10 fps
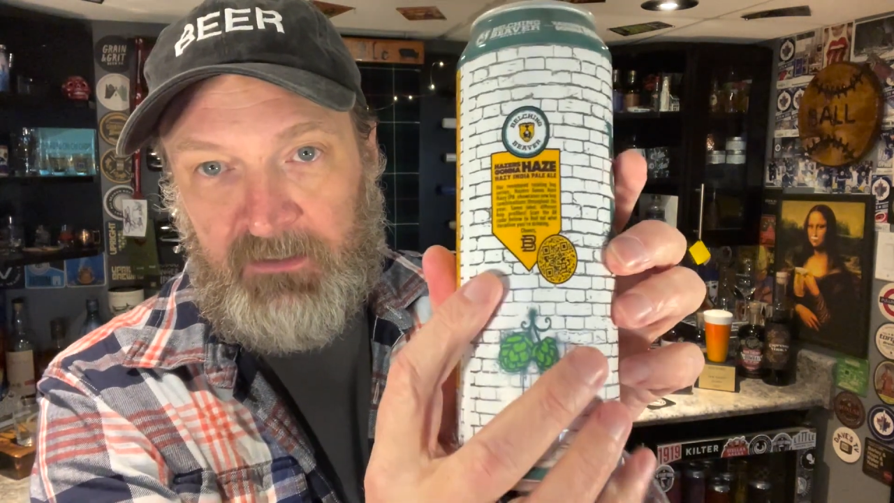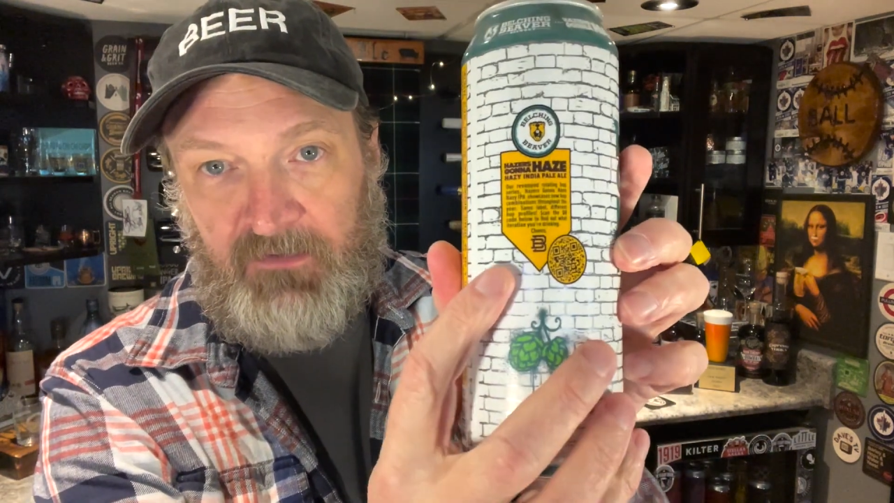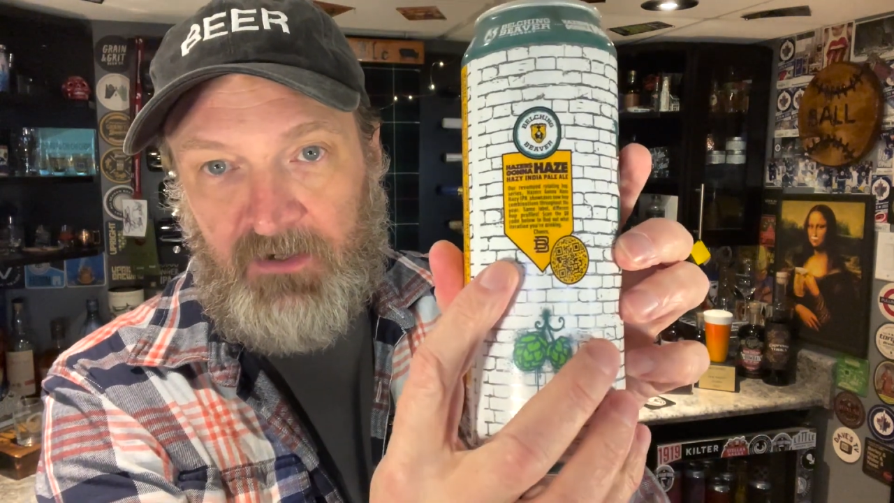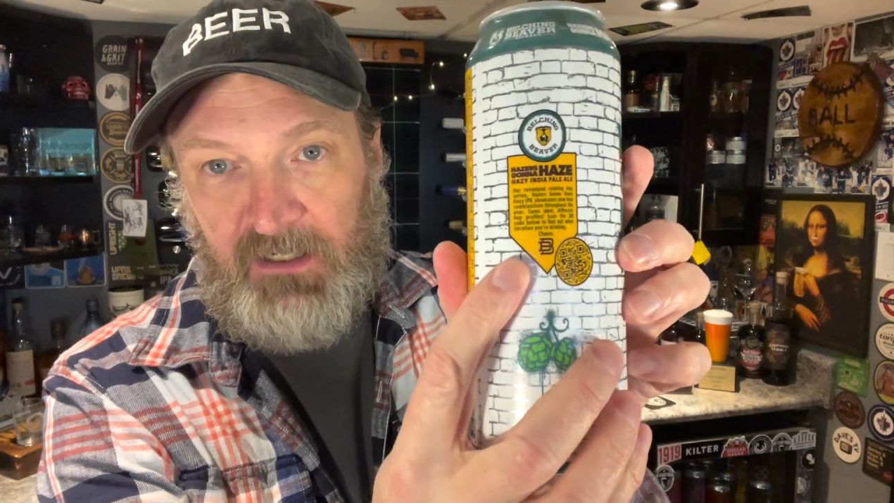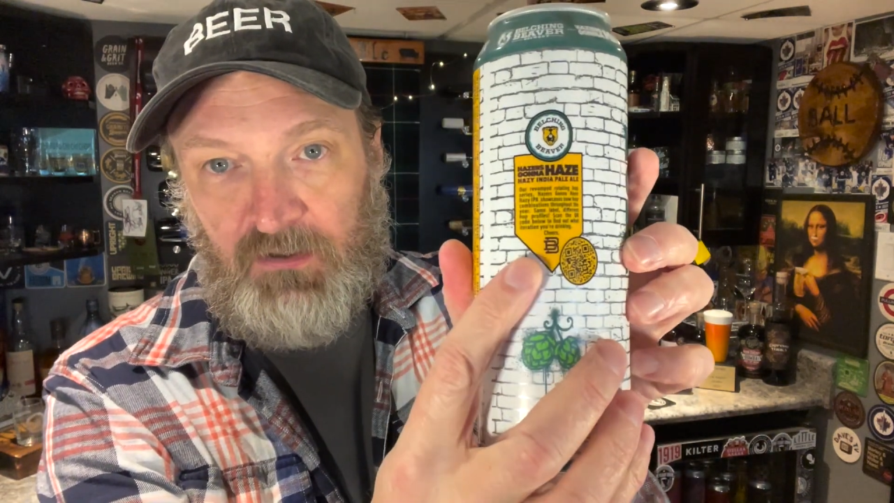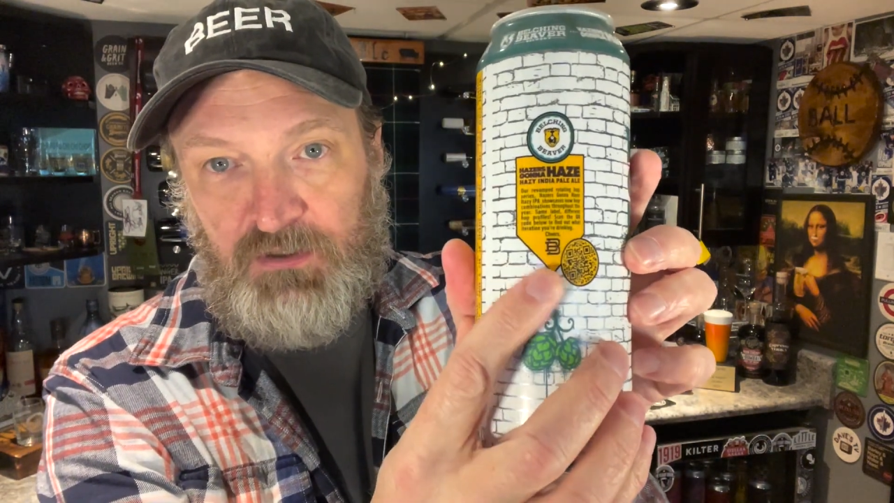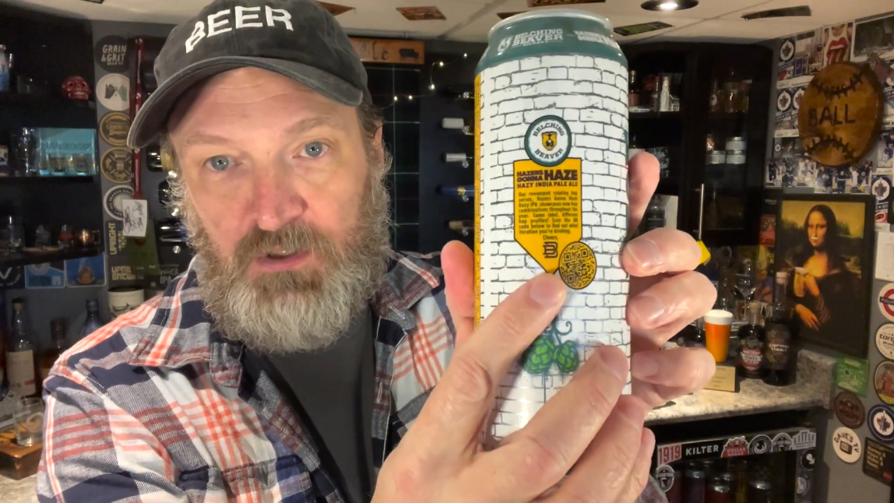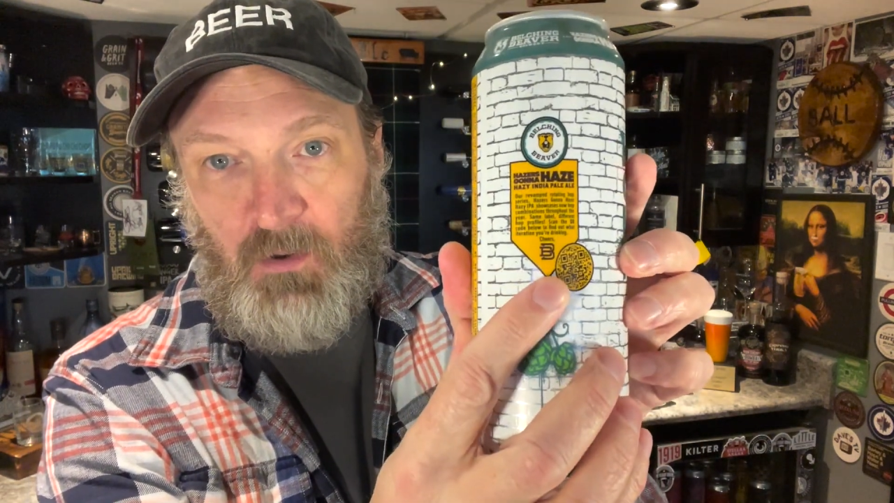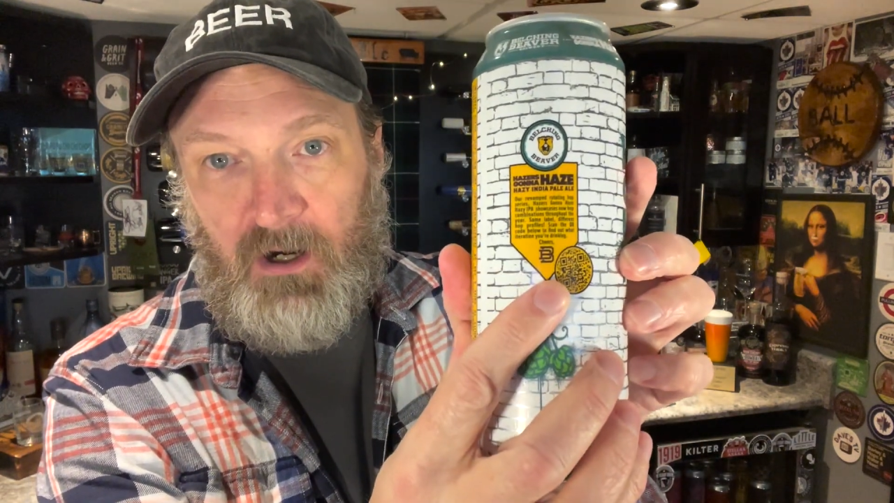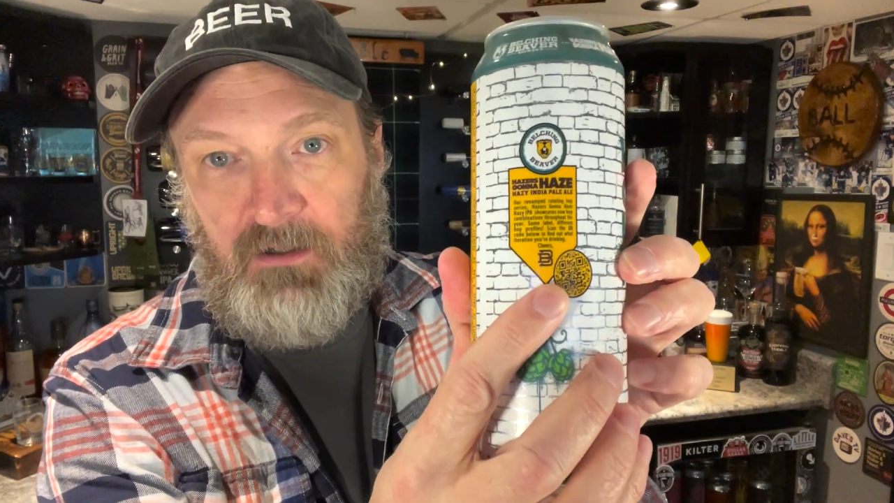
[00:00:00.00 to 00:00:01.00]
they've got a little
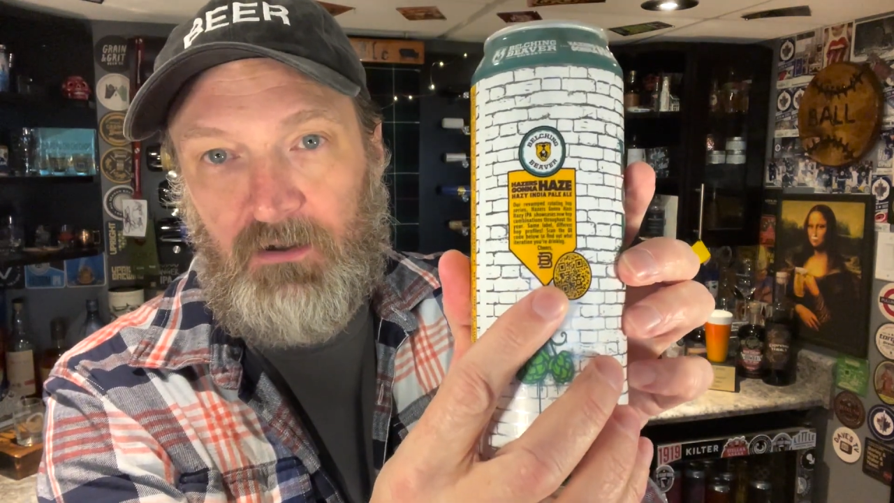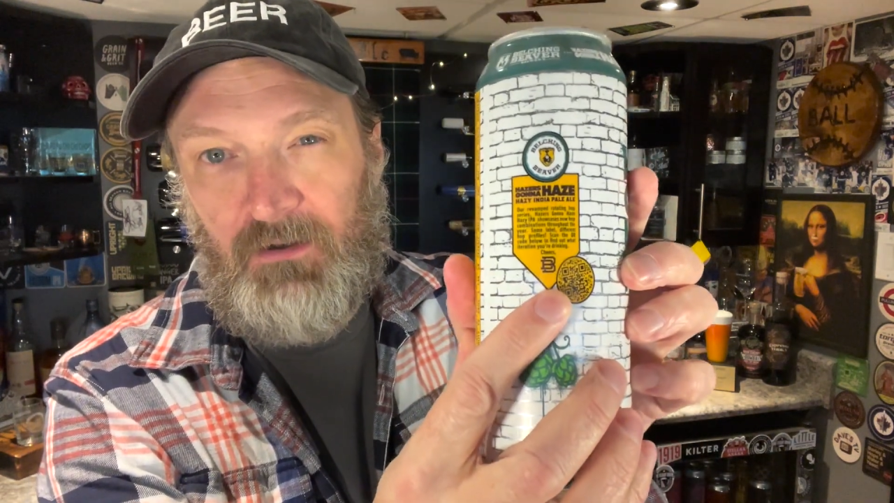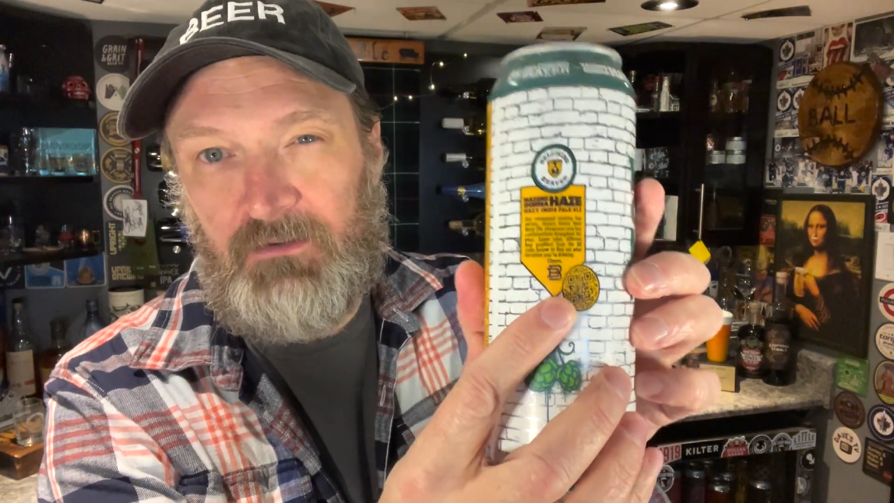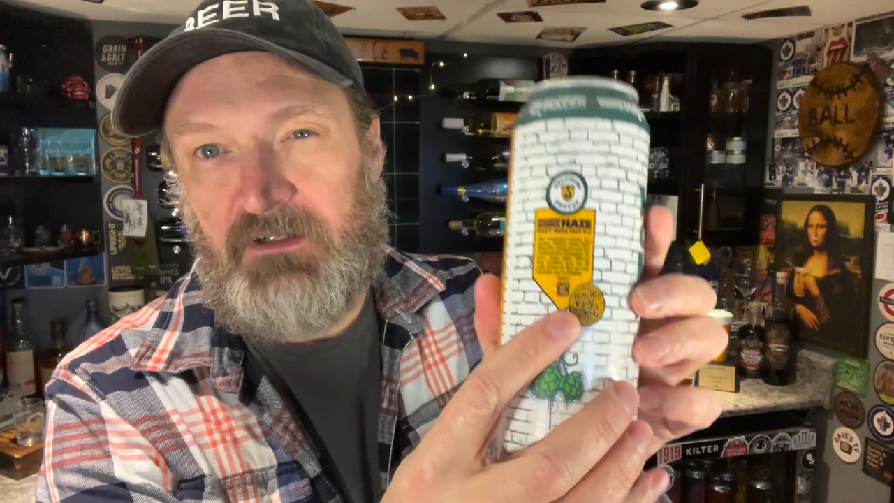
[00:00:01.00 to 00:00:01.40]
QR code,